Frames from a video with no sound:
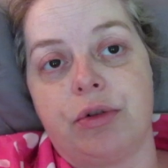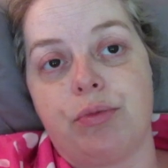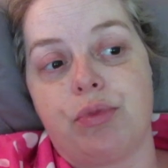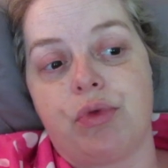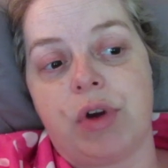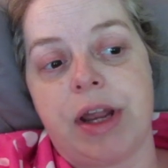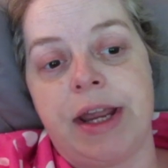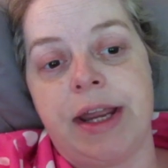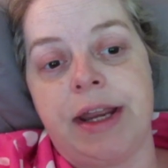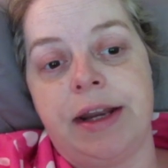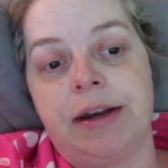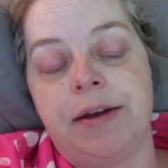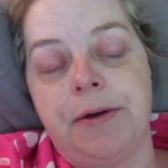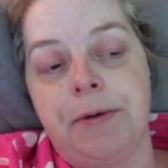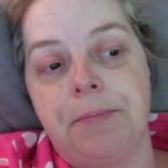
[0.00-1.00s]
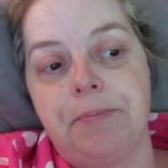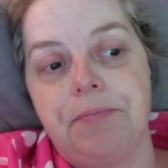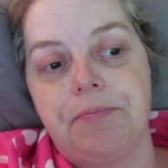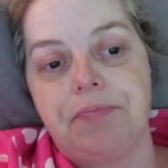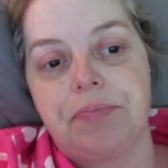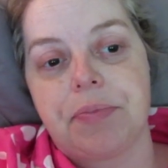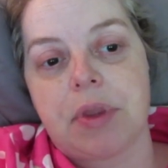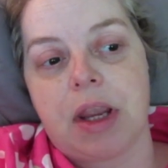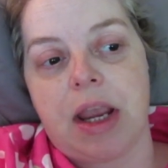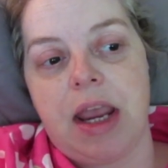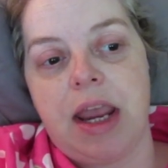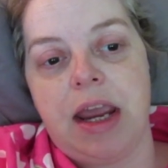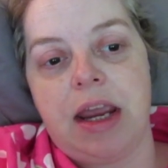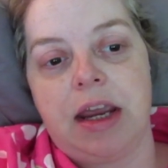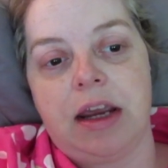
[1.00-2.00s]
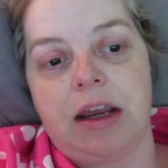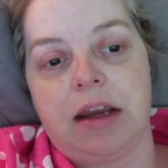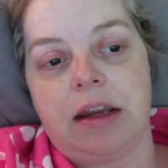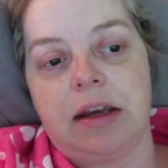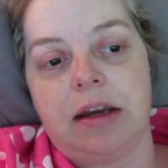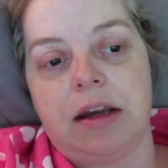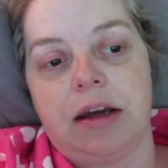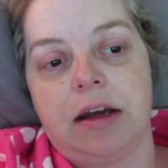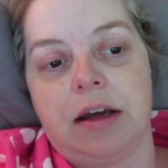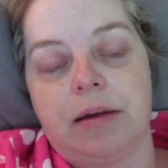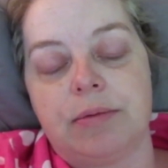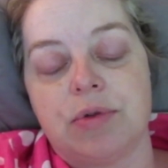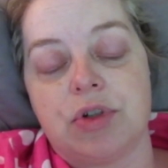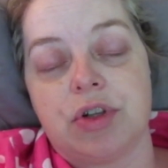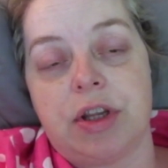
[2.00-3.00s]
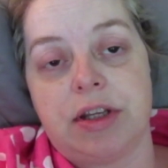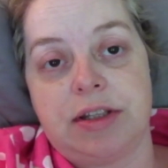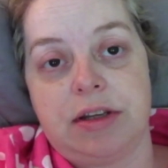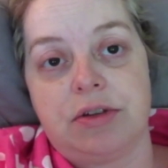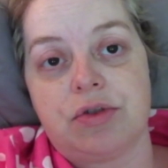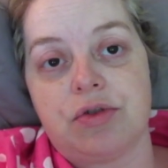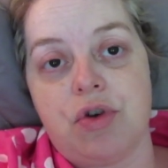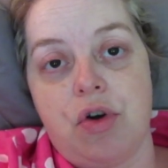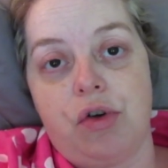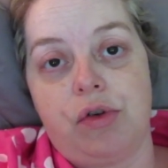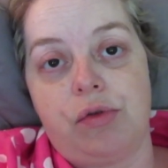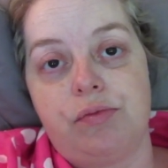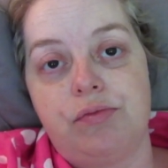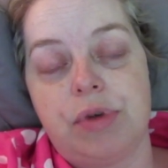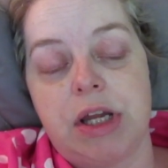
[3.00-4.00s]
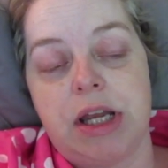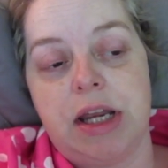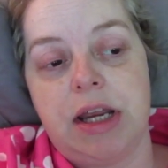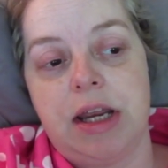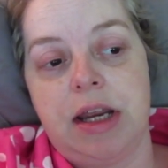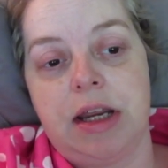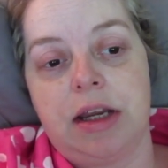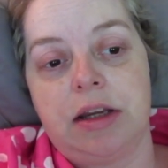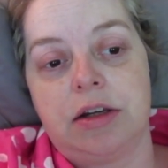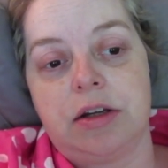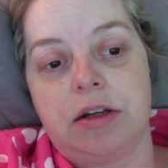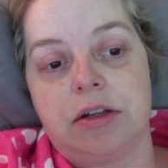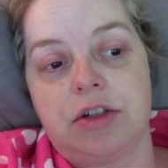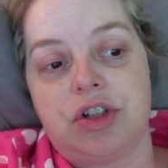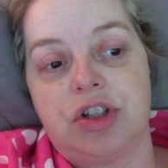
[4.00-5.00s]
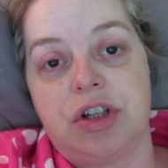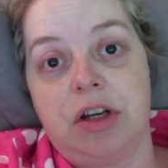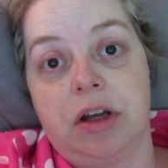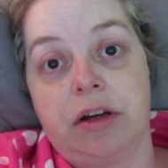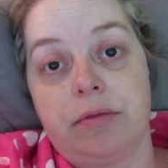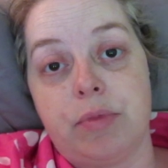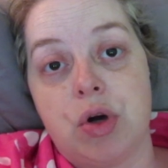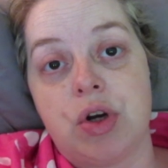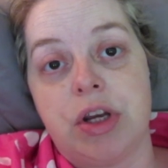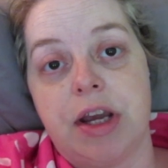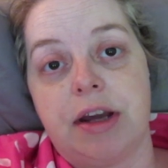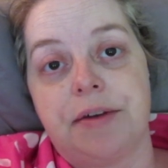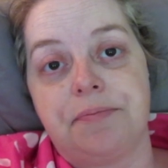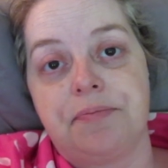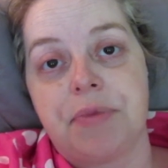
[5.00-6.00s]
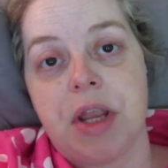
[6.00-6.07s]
brain, and they sent her home, and she got pneumonia.